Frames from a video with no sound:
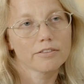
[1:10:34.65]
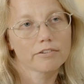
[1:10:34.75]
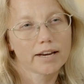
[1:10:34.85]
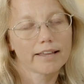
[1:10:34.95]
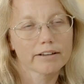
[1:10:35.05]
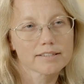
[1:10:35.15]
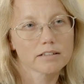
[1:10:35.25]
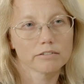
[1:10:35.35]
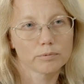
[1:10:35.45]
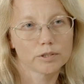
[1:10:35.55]
the
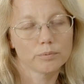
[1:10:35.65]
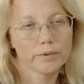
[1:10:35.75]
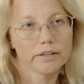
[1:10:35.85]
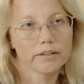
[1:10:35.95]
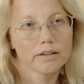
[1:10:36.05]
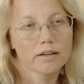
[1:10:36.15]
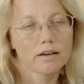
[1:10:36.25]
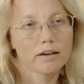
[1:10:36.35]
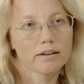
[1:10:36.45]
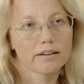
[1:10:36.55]
relevance of what we
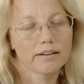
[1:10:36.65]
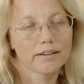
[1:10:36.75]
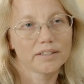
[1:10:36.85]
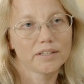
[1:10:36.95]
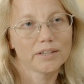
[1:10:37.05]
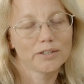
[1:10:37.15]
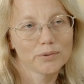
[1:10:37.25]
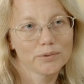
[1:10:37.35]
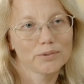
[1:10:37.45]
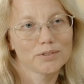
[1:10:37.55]
uh,
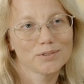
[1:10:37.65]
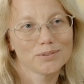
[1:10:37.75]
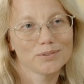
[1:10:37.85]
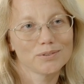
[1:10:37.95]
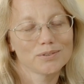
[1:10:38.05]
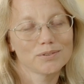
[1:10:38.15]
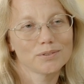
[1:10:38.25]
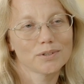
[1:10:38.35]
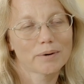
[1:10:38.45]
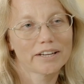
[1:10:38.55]
do to
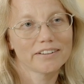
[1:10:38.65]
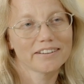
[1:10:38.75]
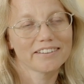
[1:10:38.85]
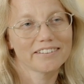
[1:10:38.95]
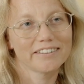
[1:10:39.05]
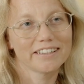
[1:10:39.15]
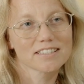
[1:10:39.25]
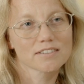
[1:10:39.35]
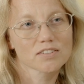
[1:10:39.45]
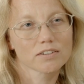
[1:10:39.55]
to a wider
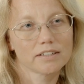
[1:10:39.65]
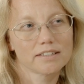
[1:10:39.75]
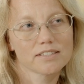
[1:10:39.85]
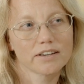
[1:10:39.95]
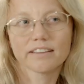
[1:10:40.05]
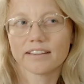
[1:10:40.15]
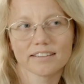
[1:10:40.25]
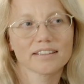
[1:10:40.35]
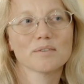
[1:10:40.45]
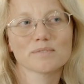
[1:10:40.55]
audience of scholars so i think
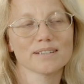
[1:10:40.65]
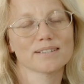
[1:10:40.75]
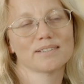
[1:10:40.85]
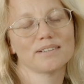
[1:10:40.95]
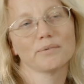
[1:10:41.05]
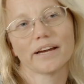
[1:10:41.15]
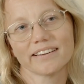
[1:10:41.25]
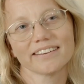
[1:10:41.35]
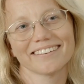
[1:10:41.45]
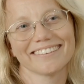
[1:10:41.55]
it keeps us
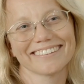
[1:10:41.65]
awake